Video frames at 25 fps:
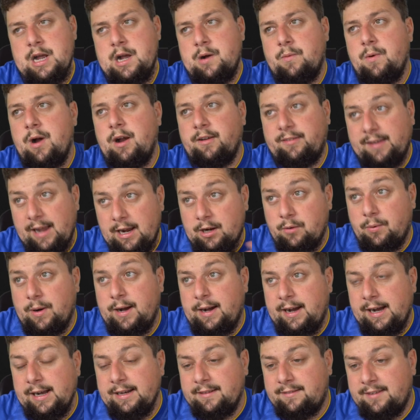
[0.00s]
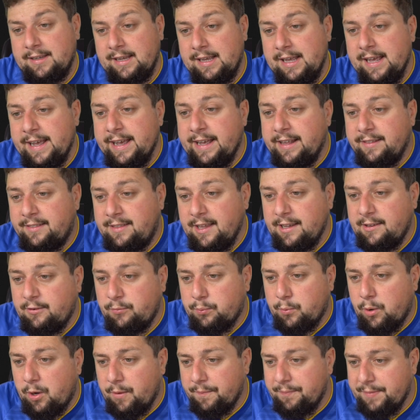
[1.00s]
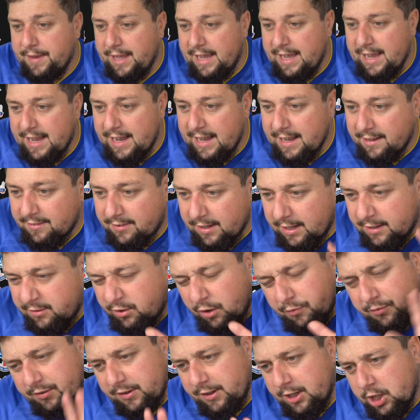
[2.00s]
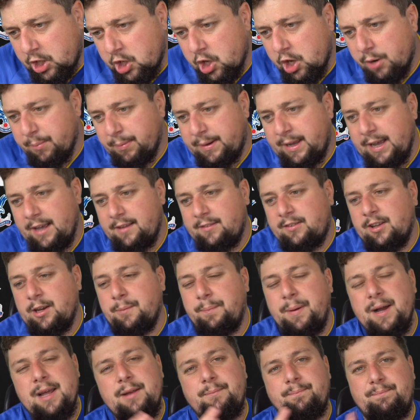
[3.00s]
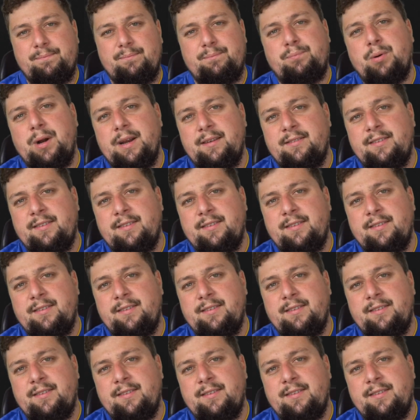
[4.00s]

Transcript: whereas I quite liked it. This one it's obviously the home kit, so they're playing pretty